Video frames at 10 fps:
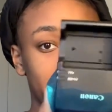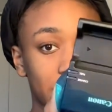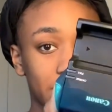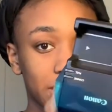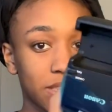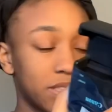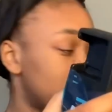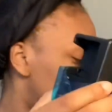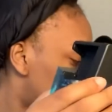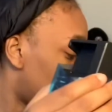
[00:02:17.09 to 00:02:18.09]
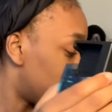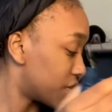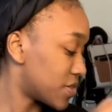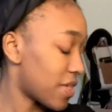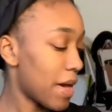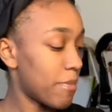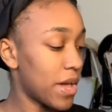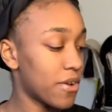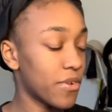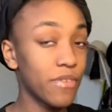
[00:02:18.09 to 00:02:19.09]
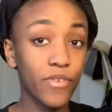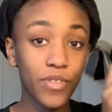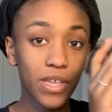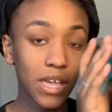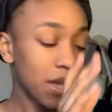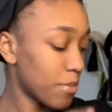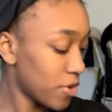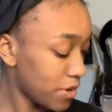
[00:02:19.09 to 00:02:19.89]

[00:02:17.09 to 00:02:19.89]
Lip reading: This is to charge that battery for the camera.